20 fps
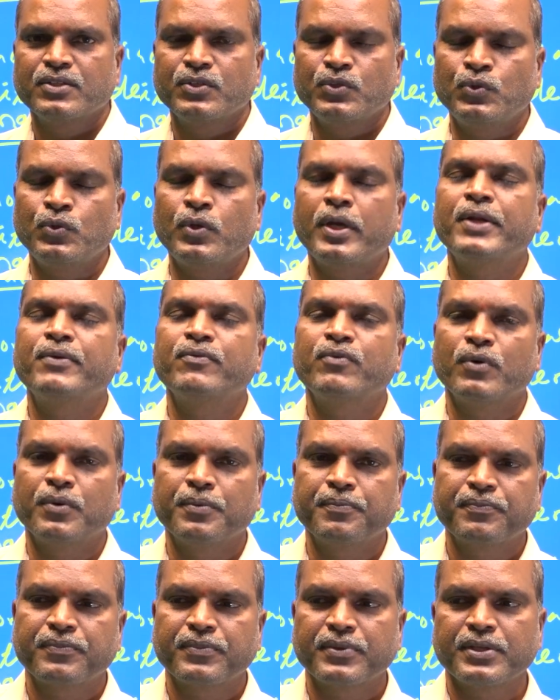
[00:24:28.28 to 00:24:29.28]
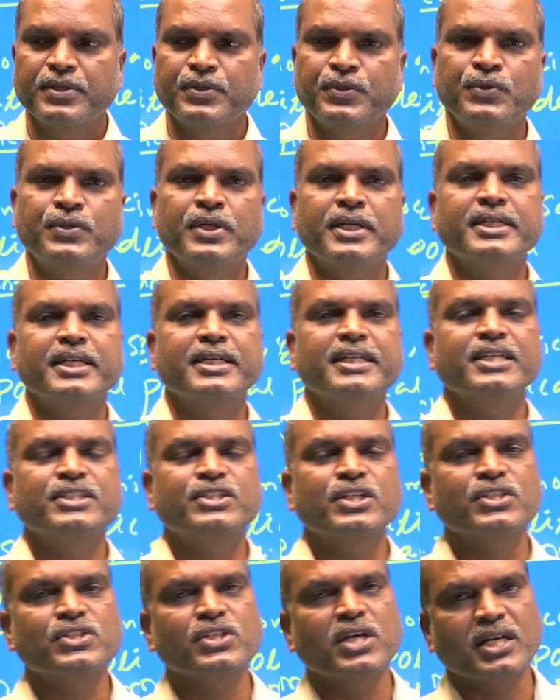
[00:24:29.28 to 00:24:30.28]
UNO, United
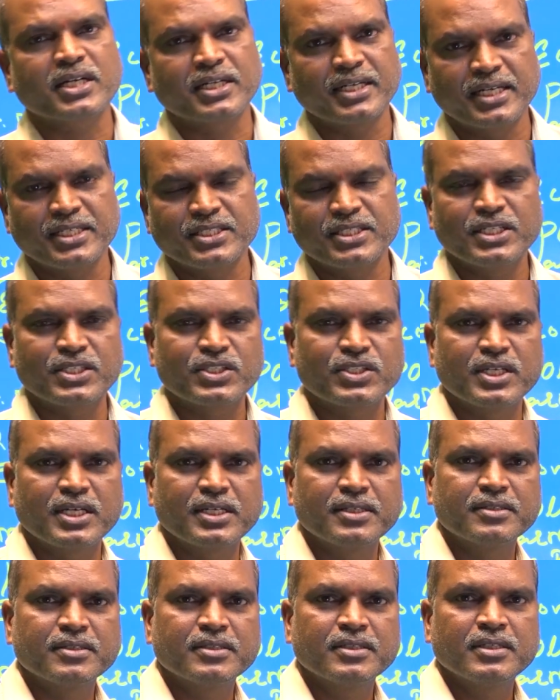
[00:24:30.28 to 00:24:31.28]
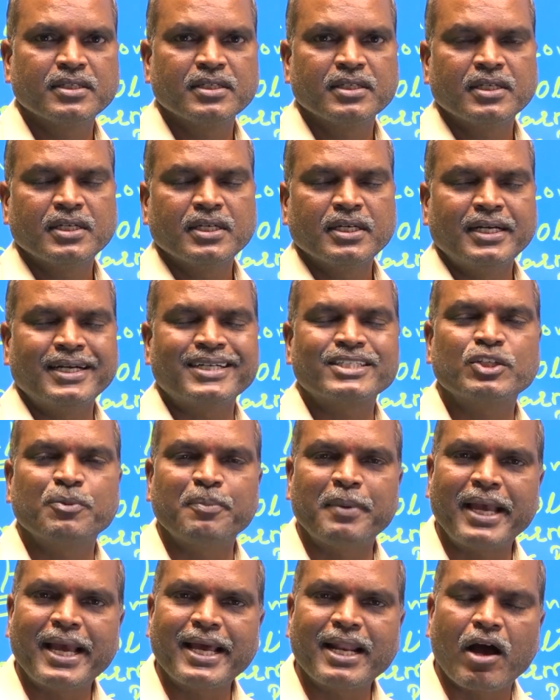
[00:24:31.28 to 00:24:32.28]
Nations Organization. Its
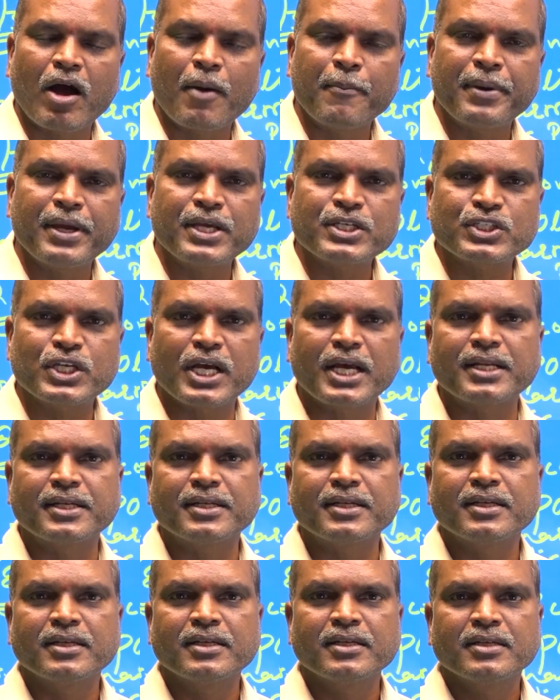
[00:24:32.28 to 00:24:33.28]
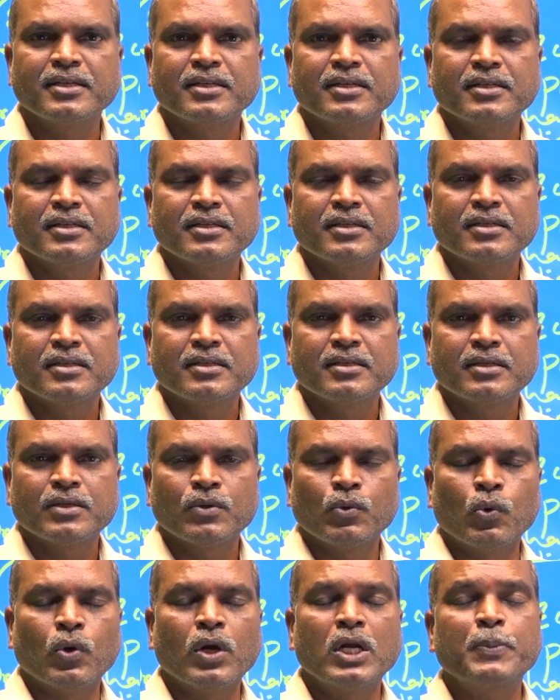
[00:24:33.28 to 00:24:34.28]
main ambition,
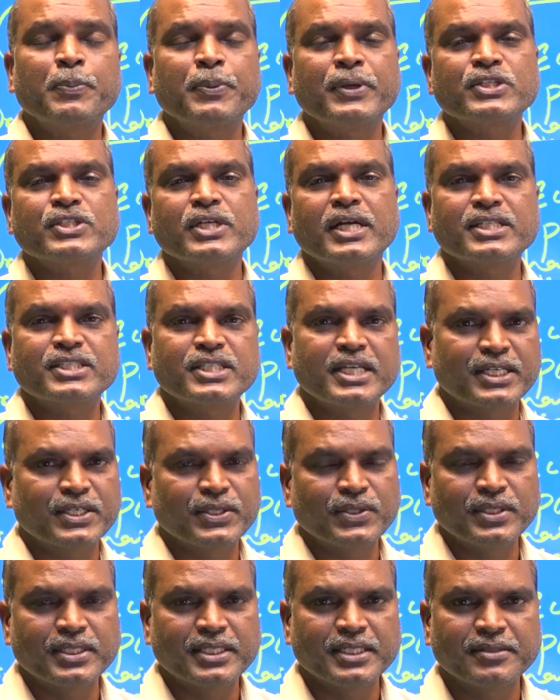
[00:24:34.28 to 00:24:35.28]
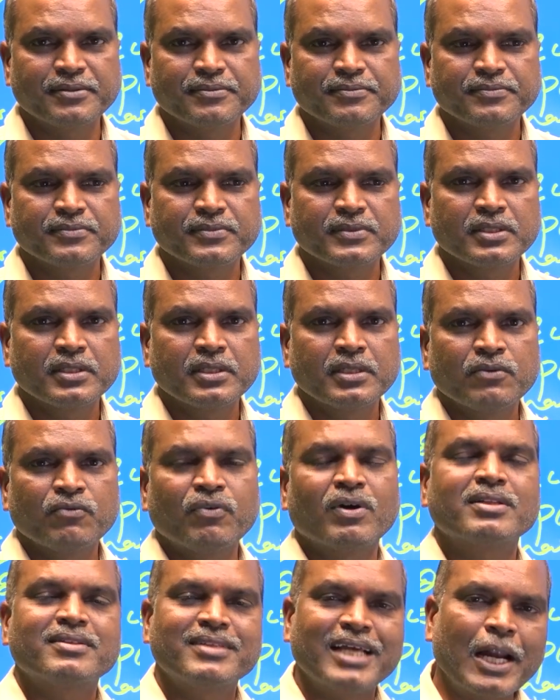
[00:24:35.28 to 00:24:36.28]
world peace and security.
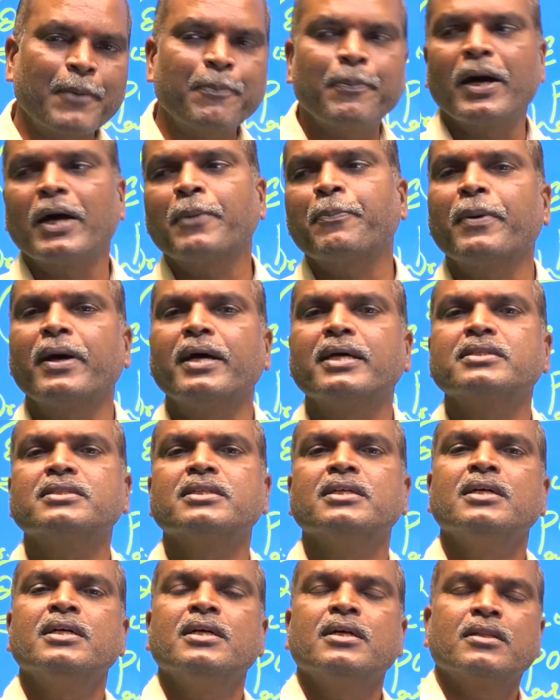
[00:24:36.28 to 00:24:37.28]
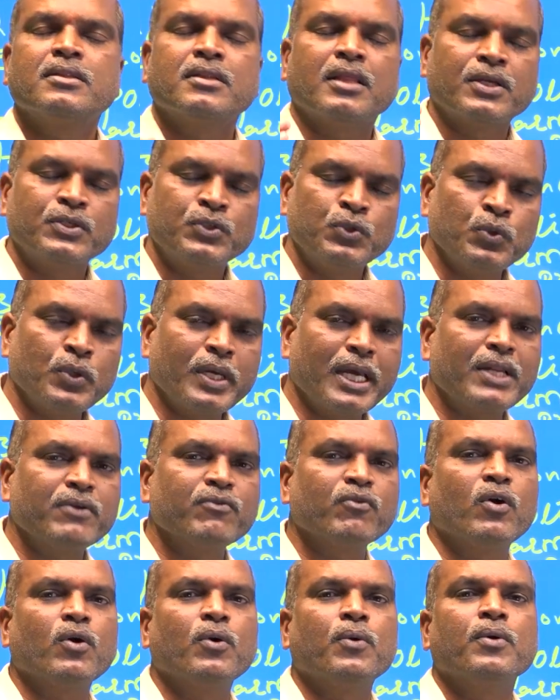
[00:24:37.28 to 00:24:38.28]
For that purpose, the
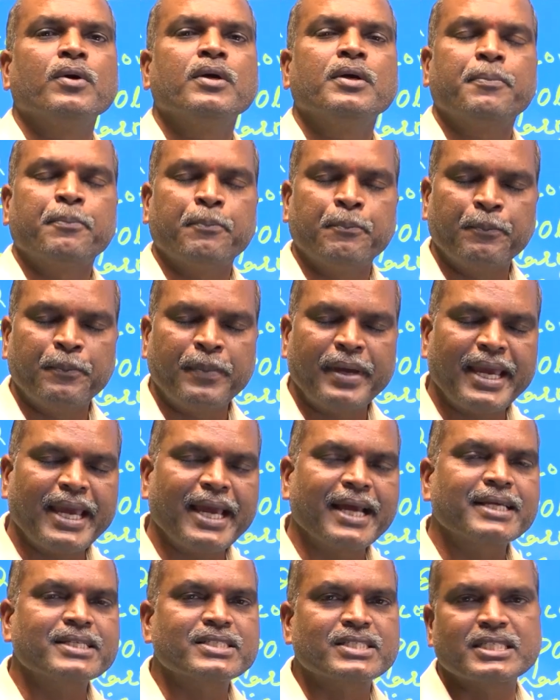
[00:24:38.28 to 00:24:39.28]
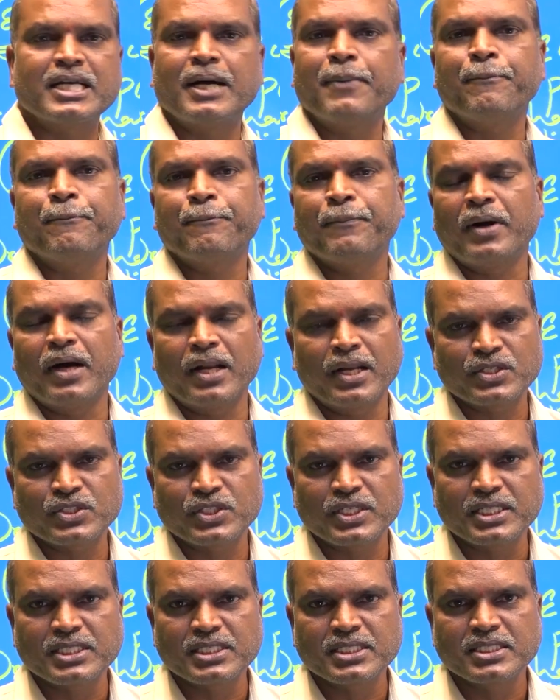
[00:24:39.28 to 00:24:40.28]
UNO makes some
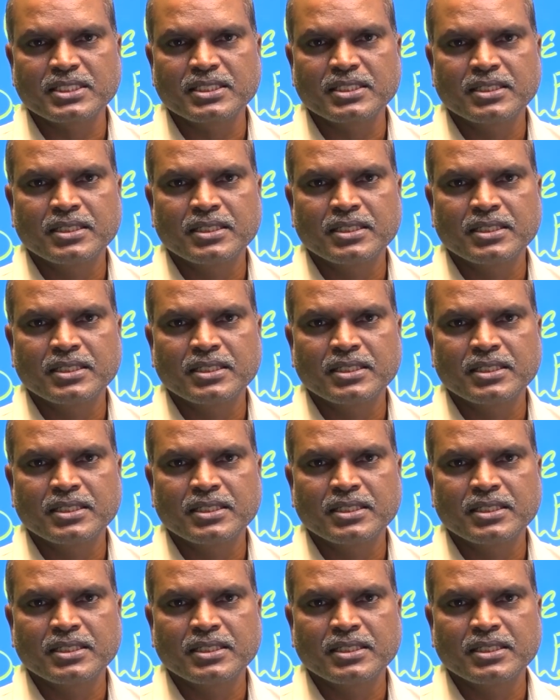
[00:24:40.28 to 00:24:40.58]
policies,